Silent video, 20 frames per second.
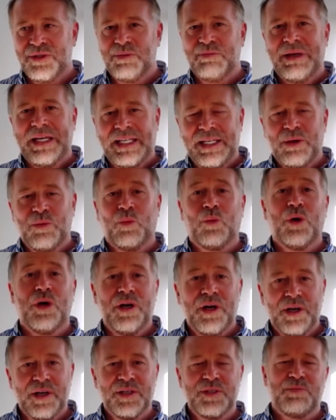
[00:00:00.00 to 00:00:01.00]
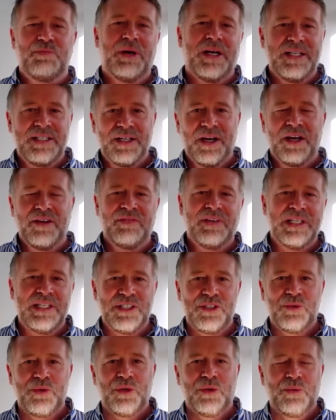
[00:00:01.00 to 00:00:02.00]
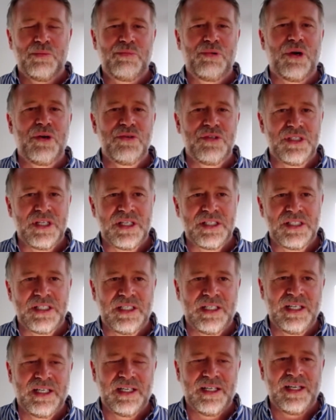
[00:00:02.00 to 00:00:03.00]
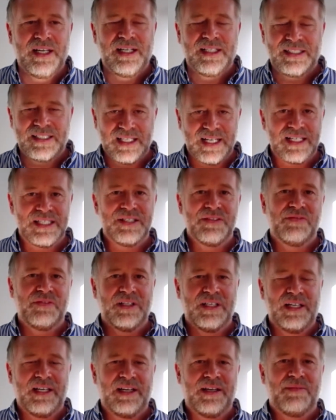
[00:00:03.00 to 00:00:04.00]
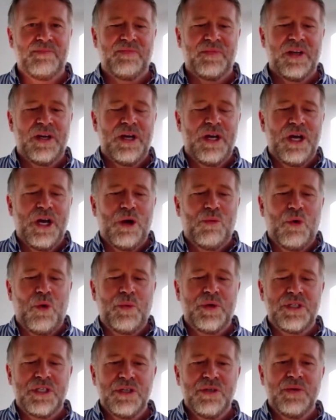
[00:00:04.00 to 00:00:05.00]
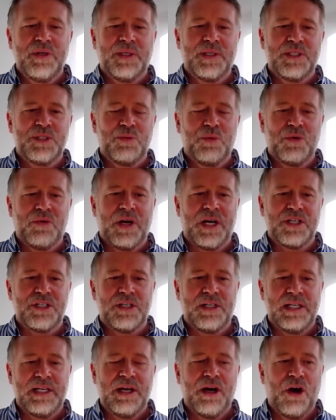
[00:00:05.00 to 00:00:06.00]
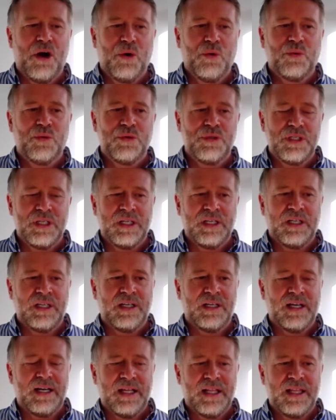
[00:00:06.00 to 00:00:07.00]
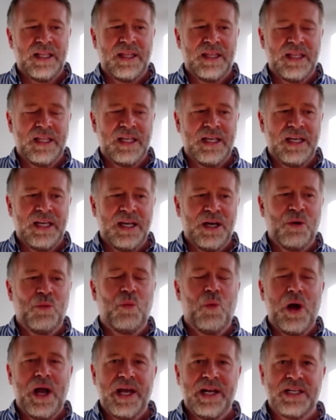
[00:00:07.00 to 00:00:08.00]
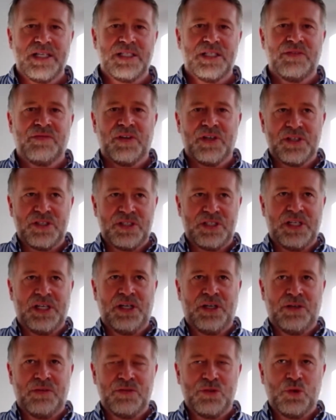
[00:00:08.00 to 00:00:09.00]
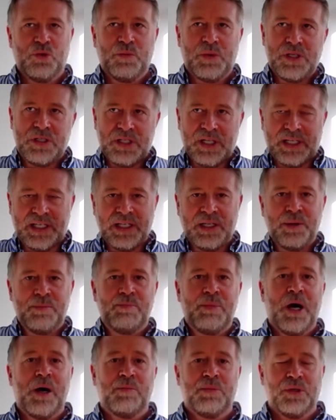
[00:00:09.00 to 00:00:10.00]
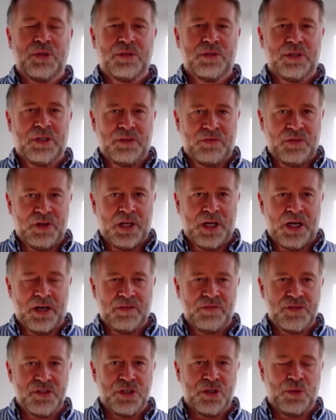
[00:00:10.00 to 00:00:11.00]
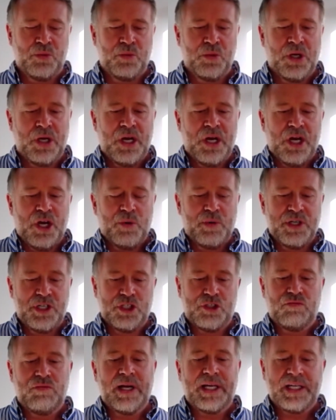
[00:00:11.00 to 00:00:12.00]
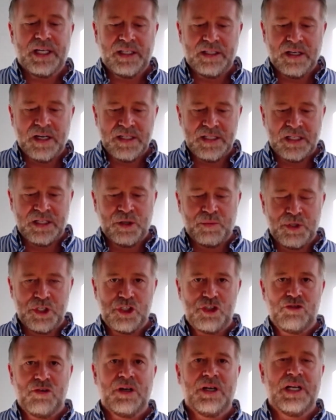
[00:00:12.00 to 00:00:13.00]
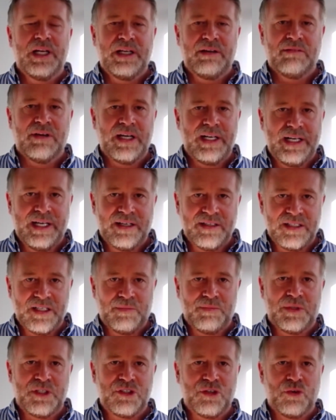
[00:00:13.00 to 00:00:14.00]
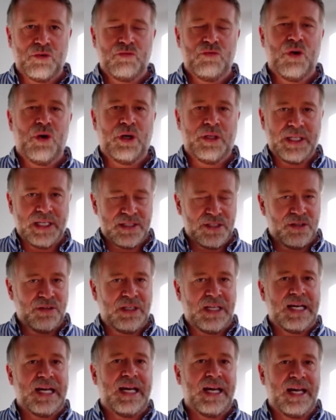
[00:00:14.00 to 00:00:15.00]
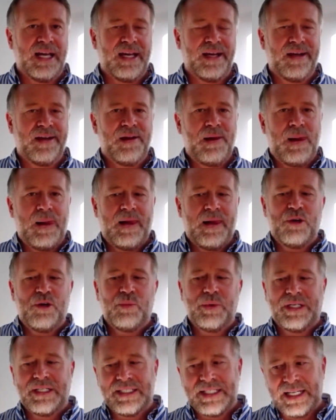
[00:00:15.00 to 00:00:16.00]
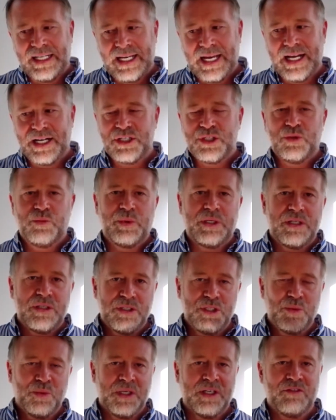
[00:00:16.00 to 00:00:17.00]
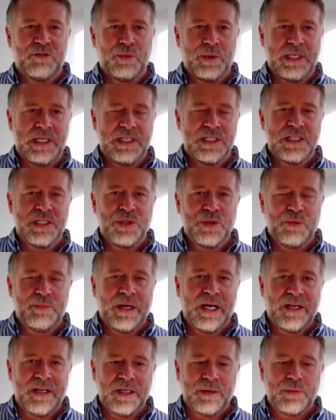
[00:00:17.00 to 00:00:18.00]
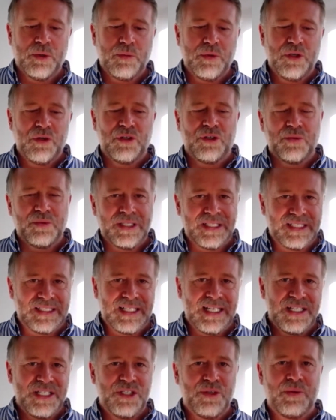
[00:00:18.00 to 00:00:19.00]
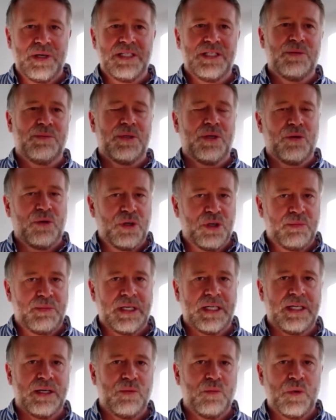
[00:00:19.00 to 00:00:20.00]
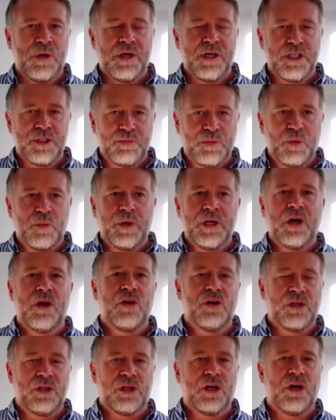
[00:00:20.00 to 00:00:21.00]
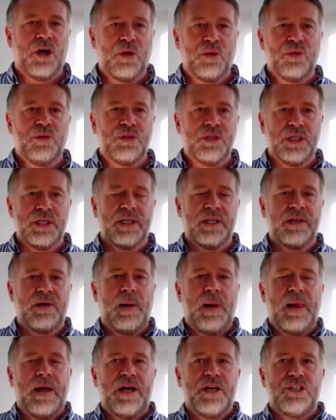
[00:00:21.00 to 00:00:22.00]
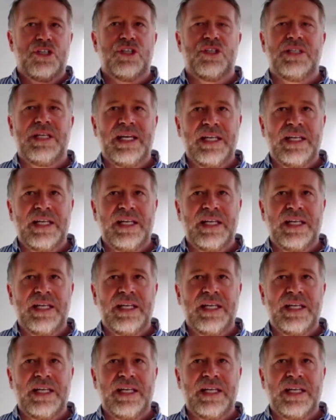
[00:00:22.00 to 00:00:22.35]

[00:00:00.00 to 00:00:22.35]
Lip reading: make it worse by diving into it or processing it excessively. What we're doing is we're actually holding the awareness of ourselves almost like in a bubble of love. So we're just recognizing that we're struggling right now, something's gone wrong, that's okay. We can take action, we can do whatever we need to do about it, but we're not going to accentuate it, we're not going to make it worse, but we are going to hold it just